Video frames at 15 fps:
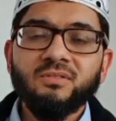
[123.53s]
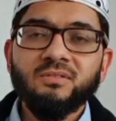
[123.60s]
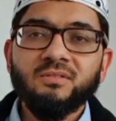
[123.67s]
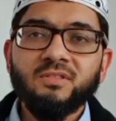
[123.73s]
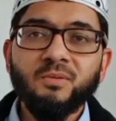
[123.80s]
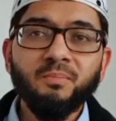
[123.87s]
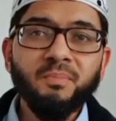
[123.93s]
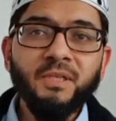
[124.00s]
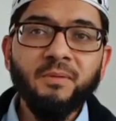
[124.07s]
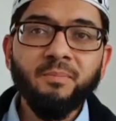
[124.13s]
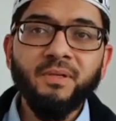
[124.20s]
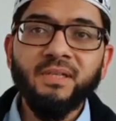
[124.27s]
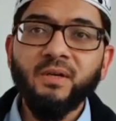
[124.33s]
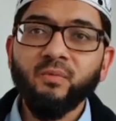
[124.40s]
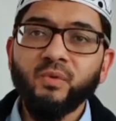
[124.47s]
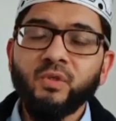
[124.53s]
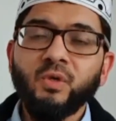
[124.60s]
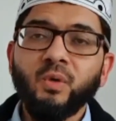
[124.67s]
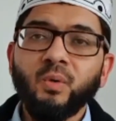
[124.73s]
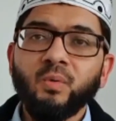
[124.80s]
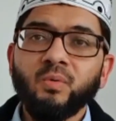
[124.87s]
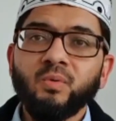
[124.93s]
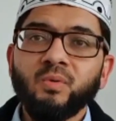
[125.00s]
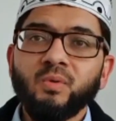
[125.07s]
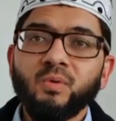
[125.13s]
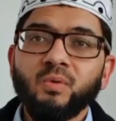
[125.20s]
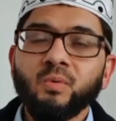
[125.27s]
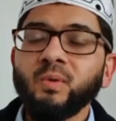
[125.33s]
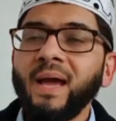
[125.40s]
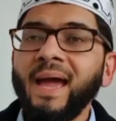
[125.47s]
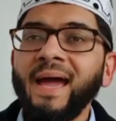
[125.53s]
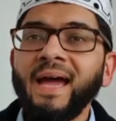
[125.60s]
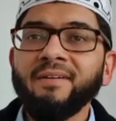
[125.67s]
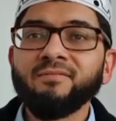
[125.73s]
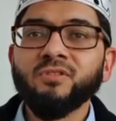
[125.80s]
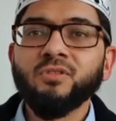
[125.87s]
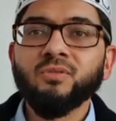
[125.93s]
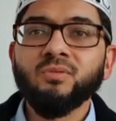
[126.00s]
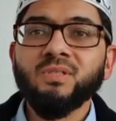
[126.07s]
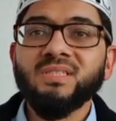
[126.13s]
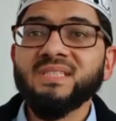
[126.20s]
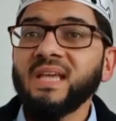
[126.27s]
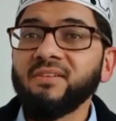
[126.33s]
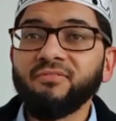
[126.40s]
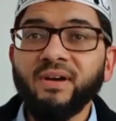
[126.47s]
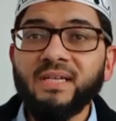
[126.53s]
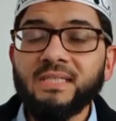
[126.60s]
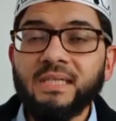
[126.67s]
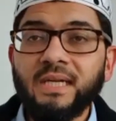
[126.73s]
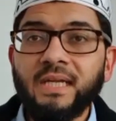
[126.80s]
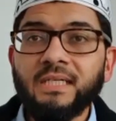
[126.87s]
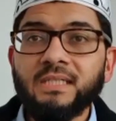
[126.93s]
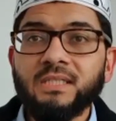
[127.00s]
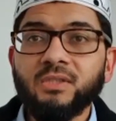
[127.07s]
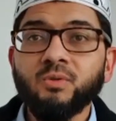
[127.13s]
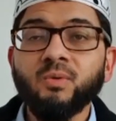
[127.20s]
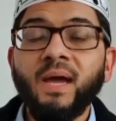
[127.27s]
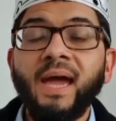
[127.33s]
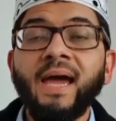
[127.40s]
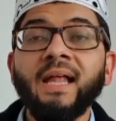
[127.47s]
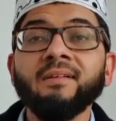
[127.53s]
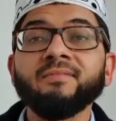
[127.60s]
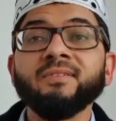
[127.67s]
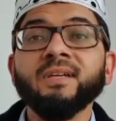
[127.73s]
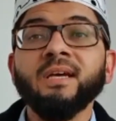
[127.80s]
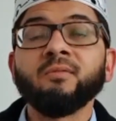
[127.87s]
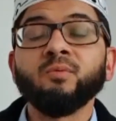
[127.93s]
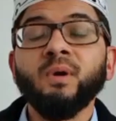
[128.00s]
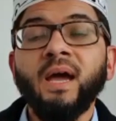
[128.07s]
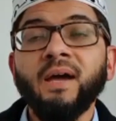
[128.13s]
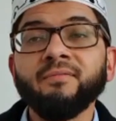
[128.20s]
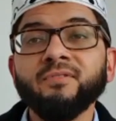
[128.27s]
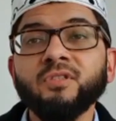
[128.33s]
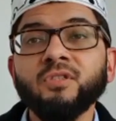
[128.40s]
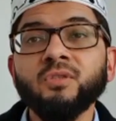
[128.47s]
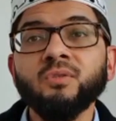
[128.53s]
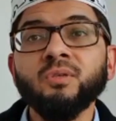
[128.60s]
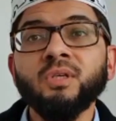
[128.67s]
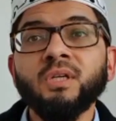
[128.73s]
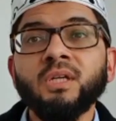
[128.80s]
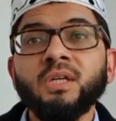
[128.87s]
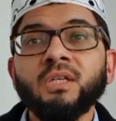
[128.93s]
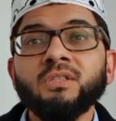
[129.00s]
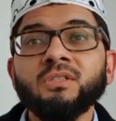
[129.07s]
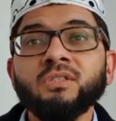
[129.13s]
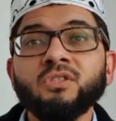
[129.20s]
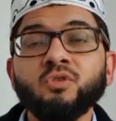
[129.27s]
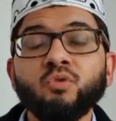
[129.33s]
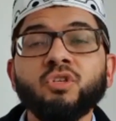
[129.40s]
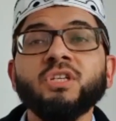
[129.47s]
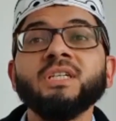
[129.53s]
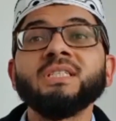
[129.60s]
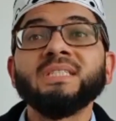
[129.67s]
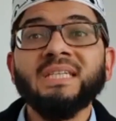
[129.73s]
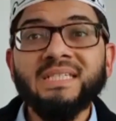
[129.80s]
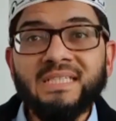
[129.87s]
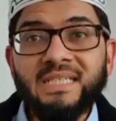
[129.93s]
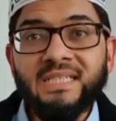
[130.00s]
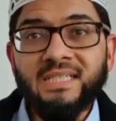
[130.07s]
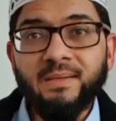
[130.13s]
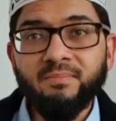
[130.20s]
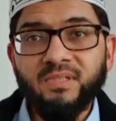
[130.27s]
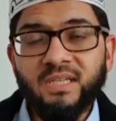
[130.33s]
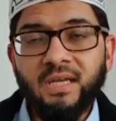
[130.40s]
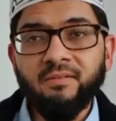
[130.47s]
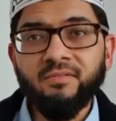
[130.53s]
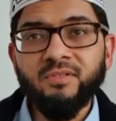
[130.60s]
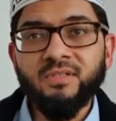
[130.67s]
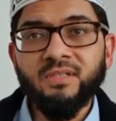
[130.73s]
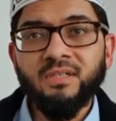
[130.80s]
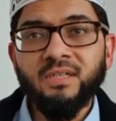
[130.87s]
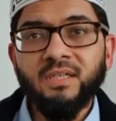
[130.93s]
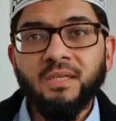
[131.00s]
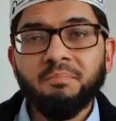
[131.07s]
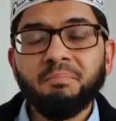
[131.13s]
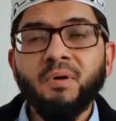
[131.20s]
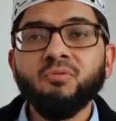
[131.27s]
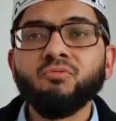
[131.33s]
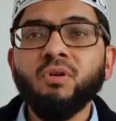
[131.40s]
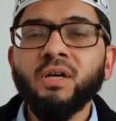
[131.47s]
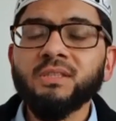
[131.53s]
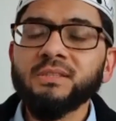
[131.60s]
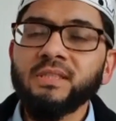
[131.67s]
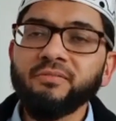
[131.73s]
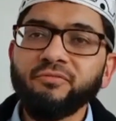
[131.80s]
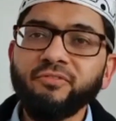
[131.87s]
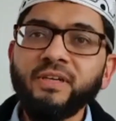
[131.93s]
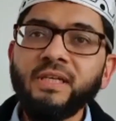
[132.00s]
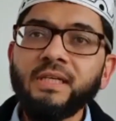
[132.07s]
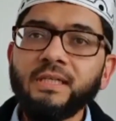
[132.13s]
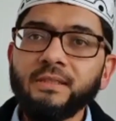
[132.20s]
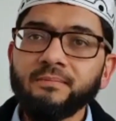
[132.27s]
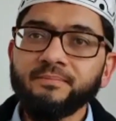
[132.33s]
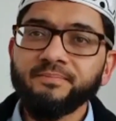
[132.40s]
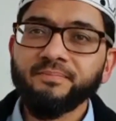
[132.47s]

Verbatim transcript: some people that we know who have to self-isolate, who have who have to socially distance themselves, but rather than feeling